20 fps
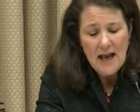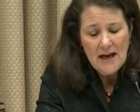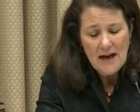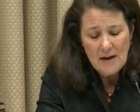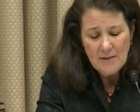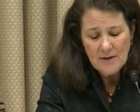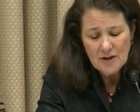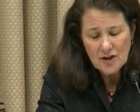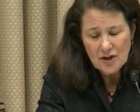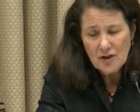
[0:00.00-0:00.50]

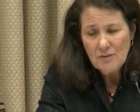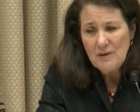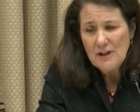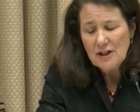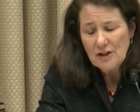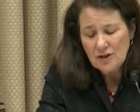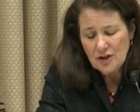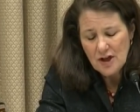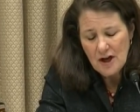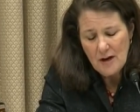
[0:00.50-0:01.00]
Now,
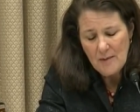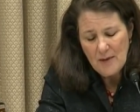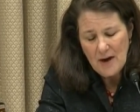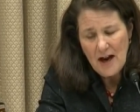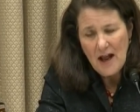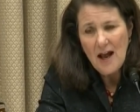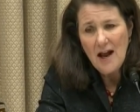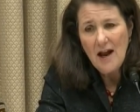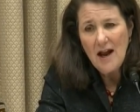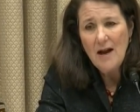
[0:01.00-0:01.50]
Mr. Chairman,
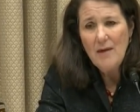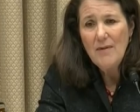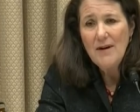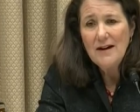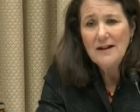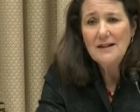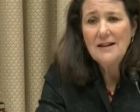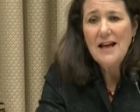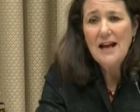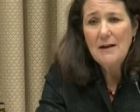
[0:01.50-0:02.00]
I,
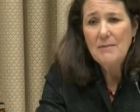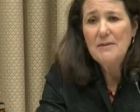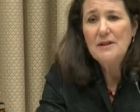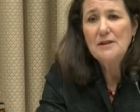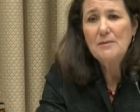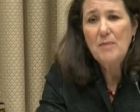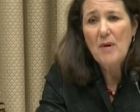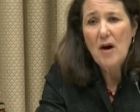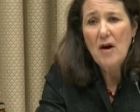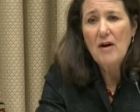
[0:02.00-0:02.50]
want to thank
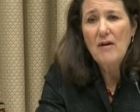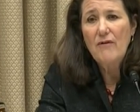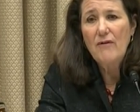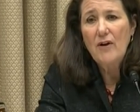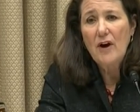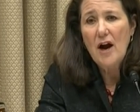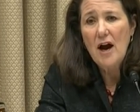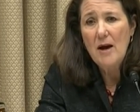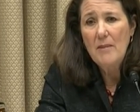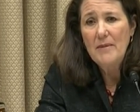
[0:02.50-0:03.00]
Ms. Barra
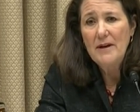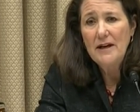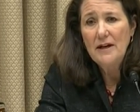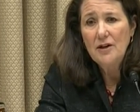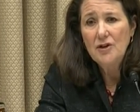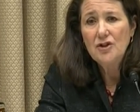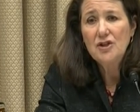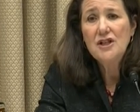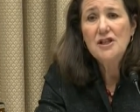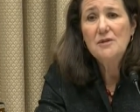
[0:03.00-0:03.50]
for coming.
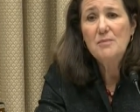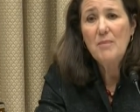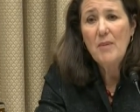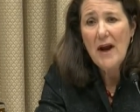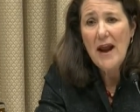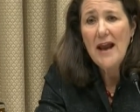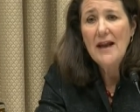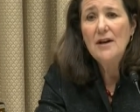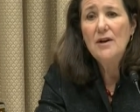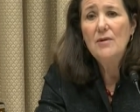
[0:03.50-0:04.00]
She's
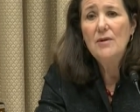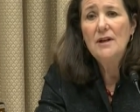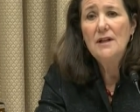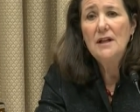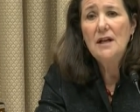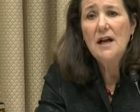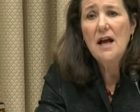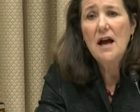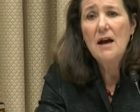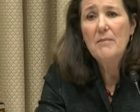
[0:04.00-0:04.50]
brand new at
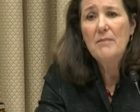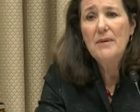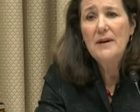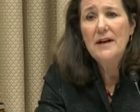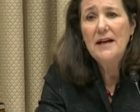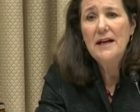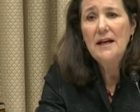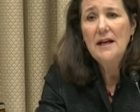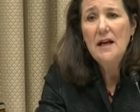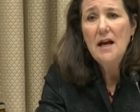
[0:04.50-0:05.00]
the
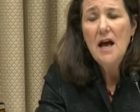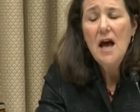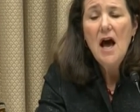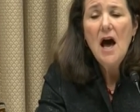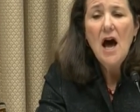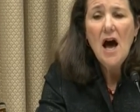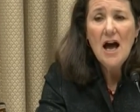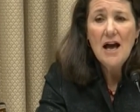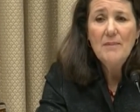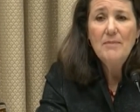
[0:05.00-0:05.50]
company.
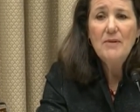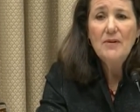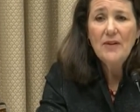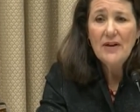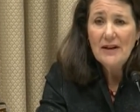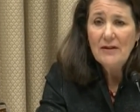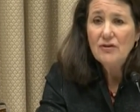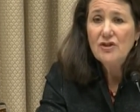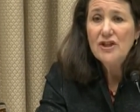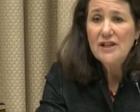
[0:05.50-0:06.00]
I
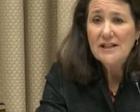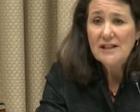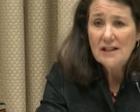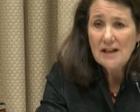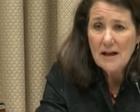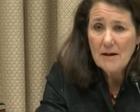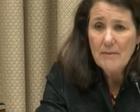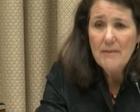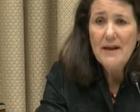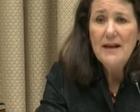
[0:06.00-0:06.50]
believe she's
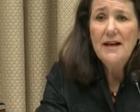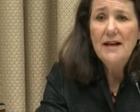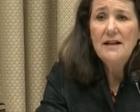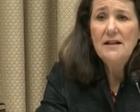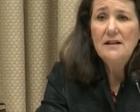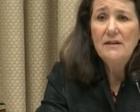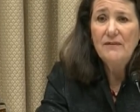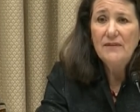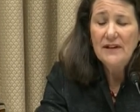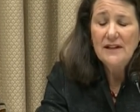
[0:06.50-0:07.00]

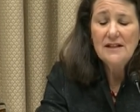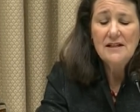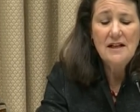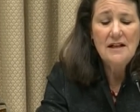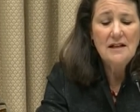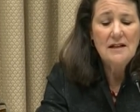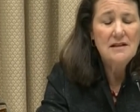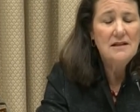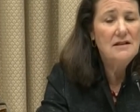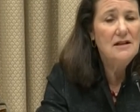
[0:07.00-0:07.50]
committed to
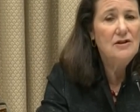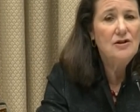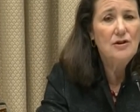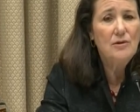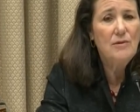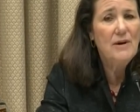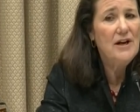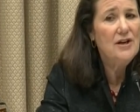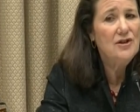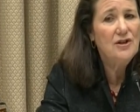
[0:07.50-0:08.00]
fixing this
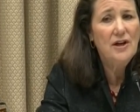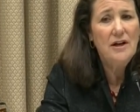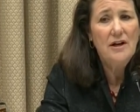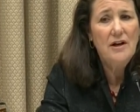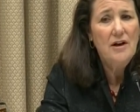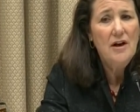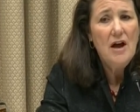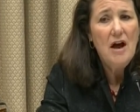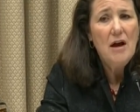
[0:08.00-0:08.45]
situation.